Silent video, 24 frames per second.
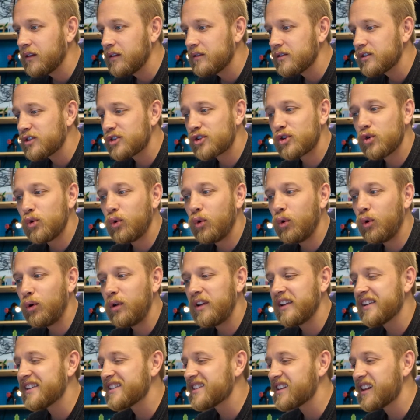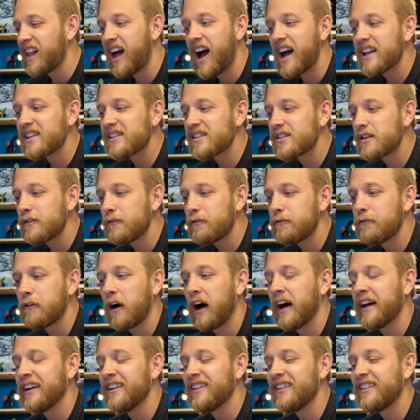School is lots of
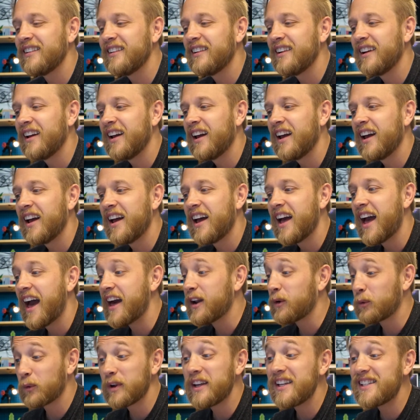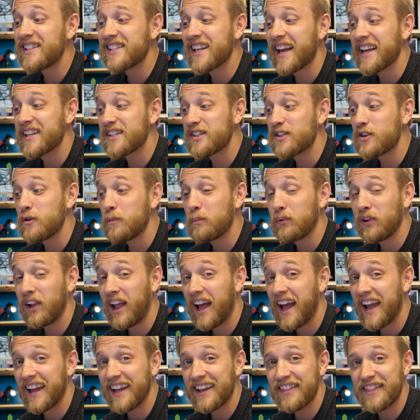fun. At recess, you
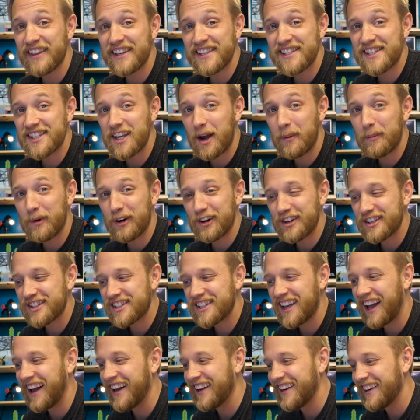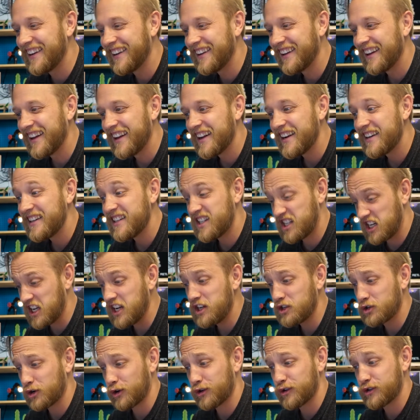play in the summer sun.
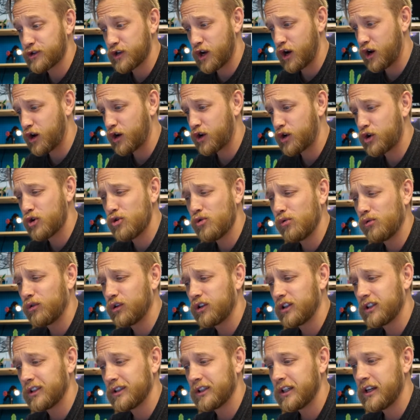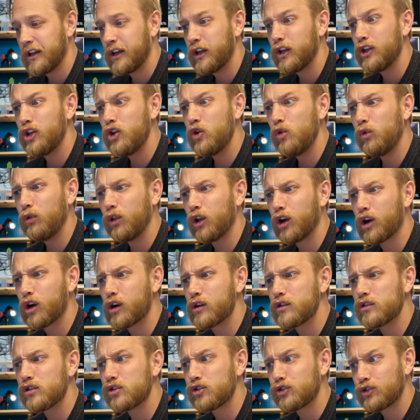Teachers are cool. You
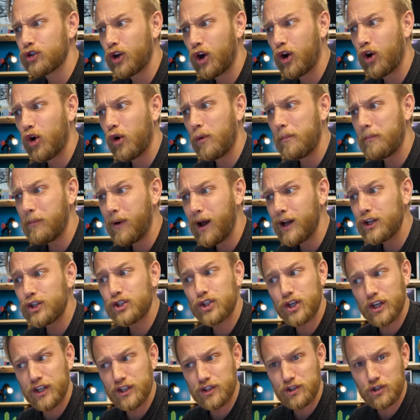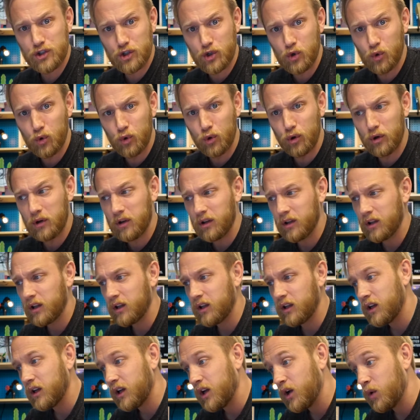learn so much in school.
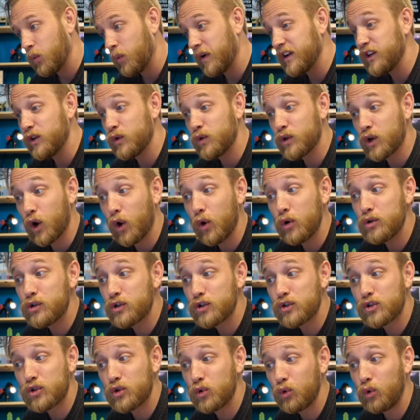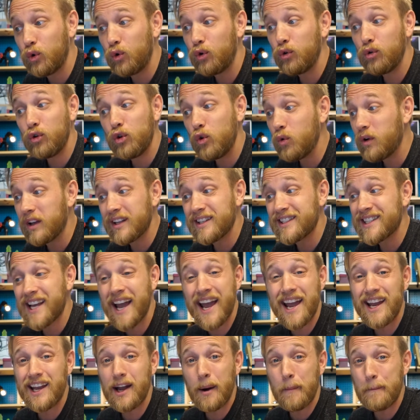When you go to school, you can
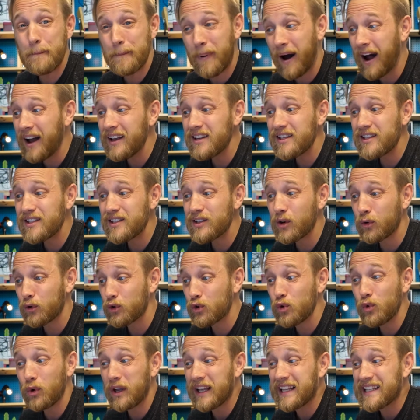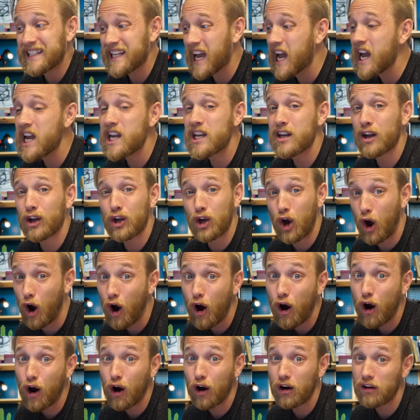take a bus or you can take a
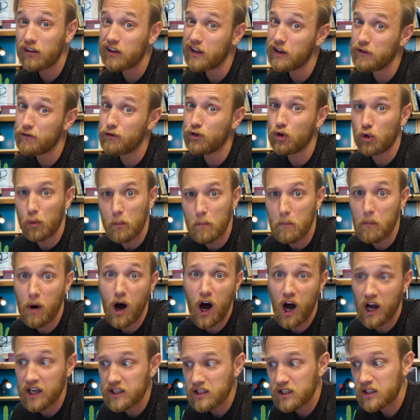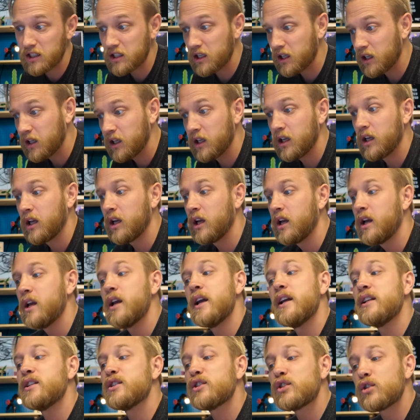car if you must.
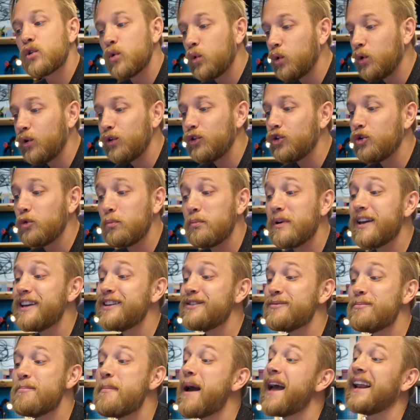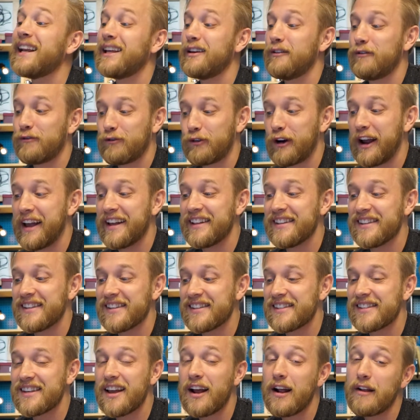In school, you meet many
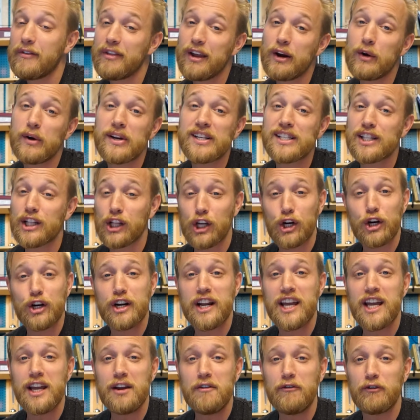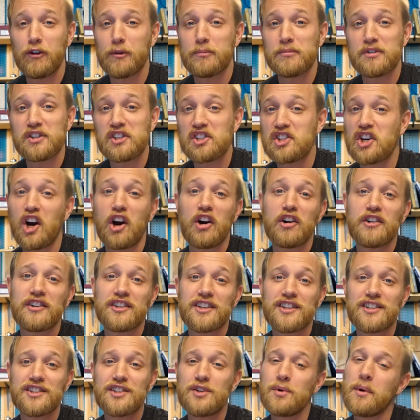friends. There is learning from start
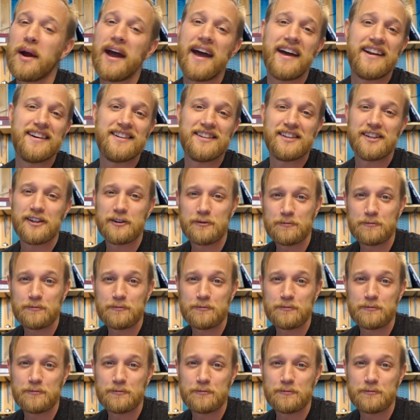to end.